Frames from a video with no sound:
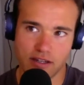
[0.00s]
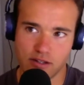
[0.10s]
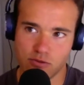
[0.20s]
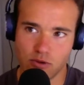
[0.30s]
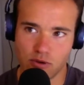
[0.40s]
It
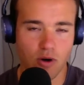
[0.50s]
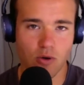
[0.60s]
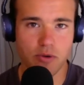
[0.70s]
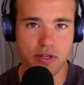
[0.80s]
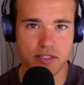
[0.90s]
will
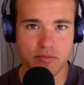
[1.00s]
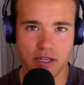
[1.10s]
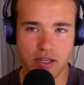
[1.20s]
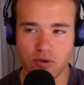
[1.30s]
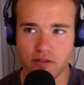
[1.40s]
always
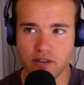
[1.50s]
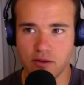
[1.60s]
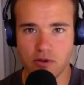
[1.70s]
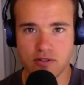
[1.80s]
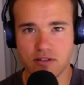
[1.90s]
be one of the
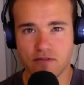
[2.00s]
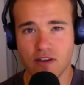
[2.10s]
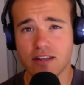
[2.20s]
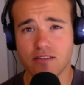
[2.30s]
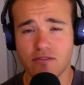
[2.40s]
most
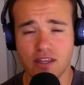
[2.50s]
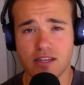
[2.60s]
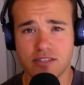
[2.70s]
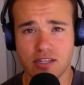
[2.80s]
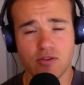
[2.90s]
effective
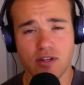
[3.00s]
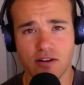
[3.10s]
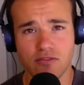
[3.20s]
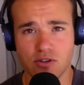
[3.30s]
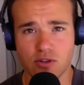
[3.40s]
things that you can
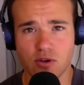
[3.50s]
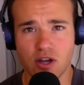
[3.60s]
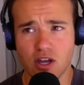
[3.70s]
ever do